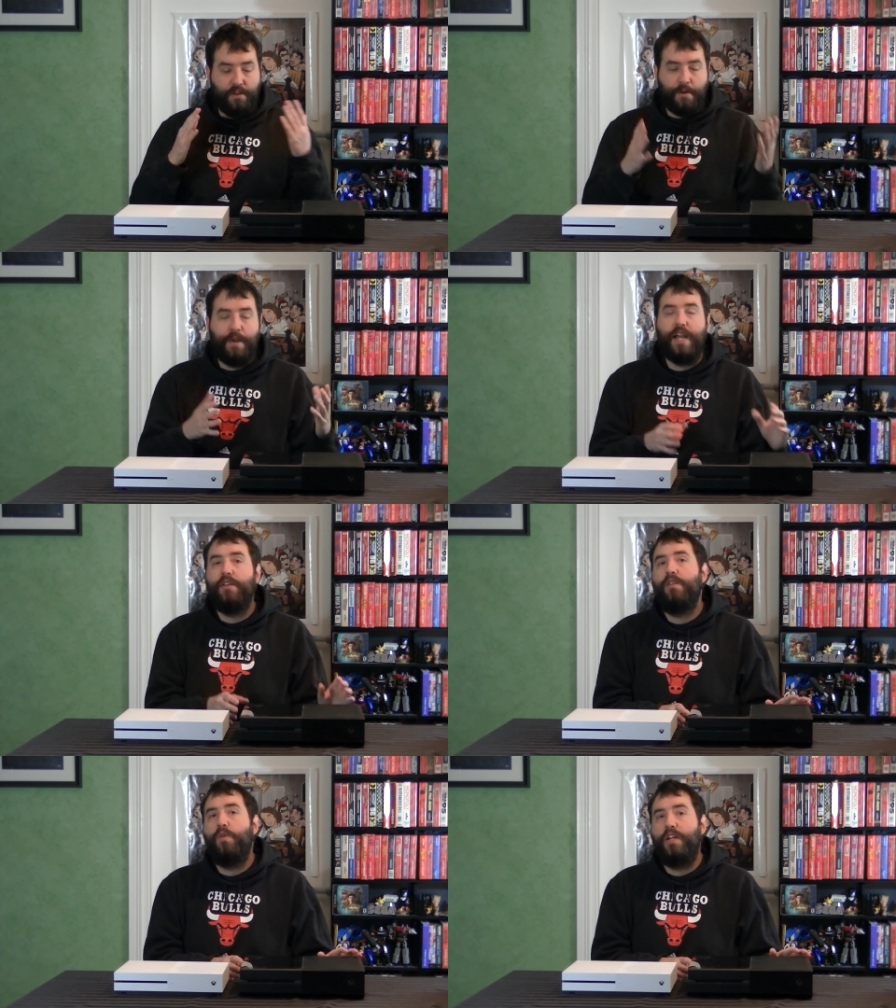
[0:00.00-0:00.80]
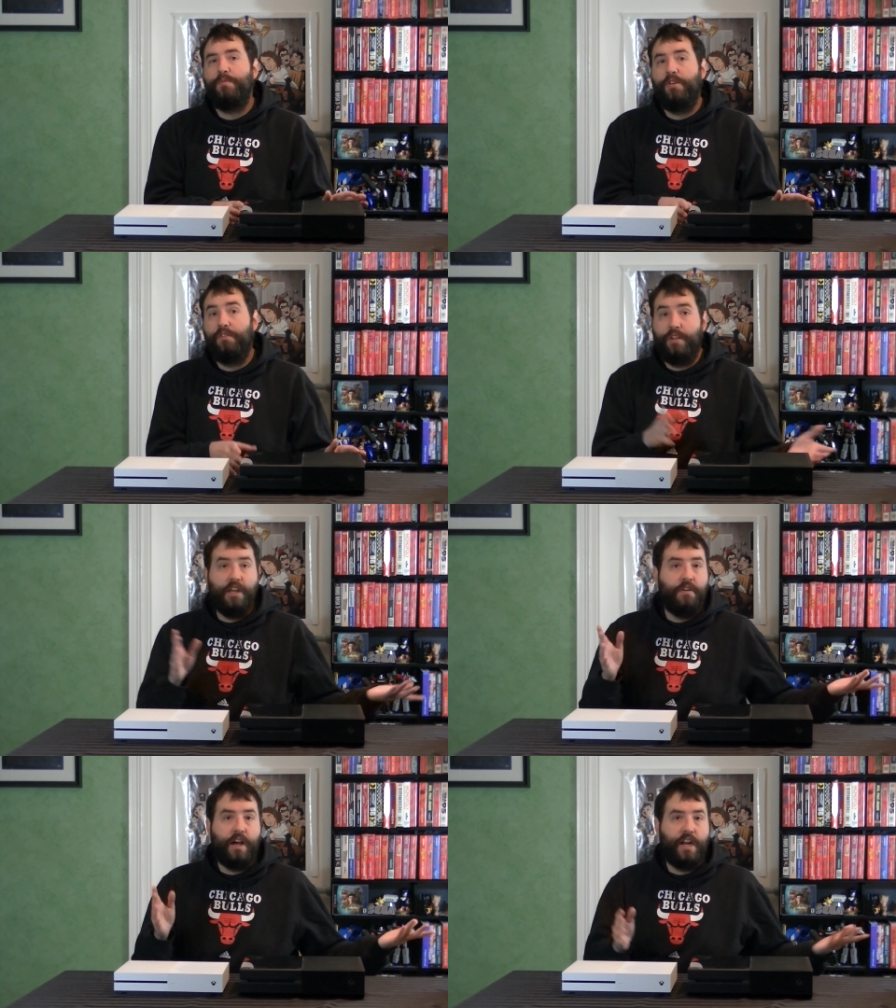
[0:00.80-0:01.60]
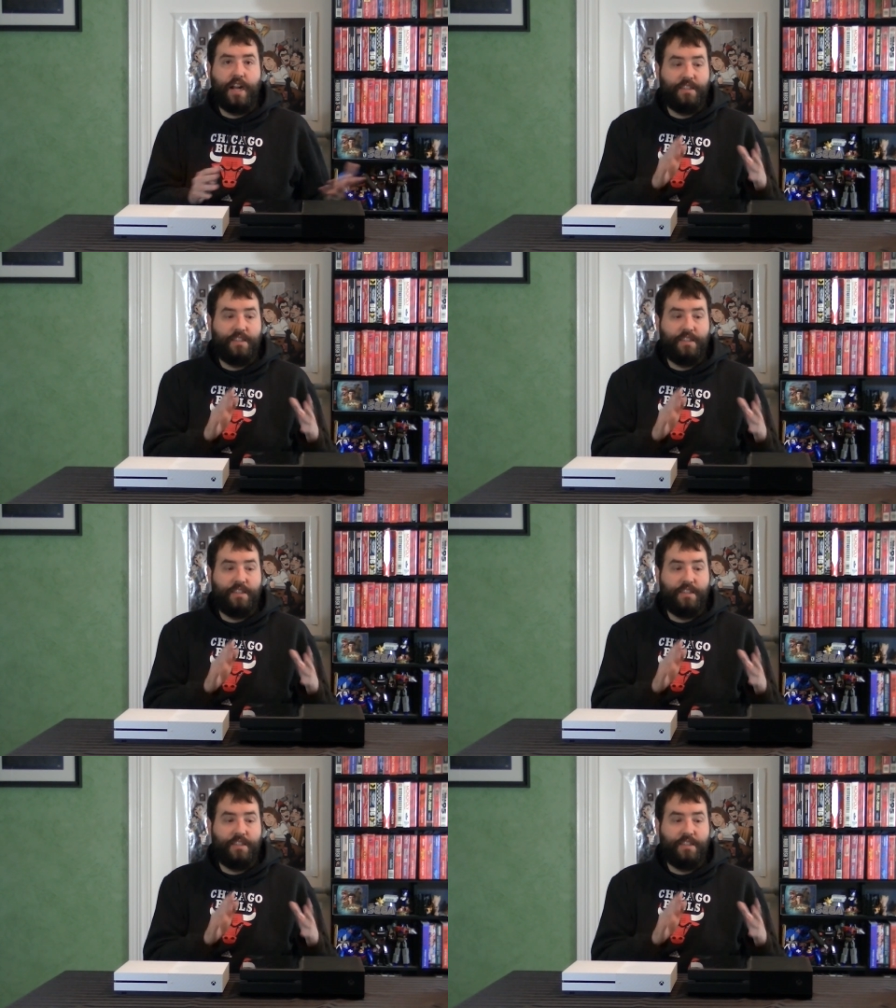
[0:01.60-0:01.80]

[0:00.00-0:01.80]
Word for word: You go back and watch my old video on it.